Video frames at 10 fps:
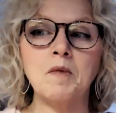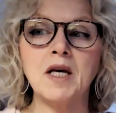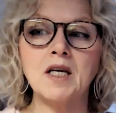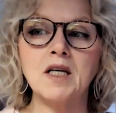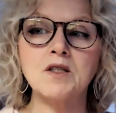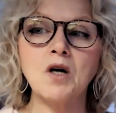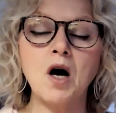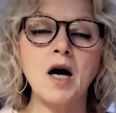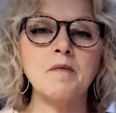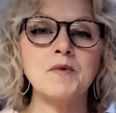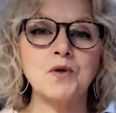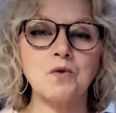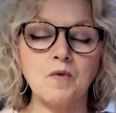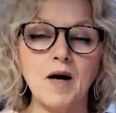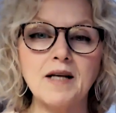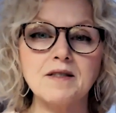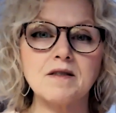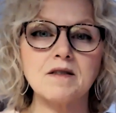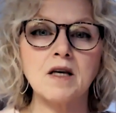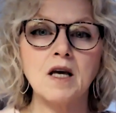making time to
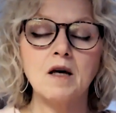rest,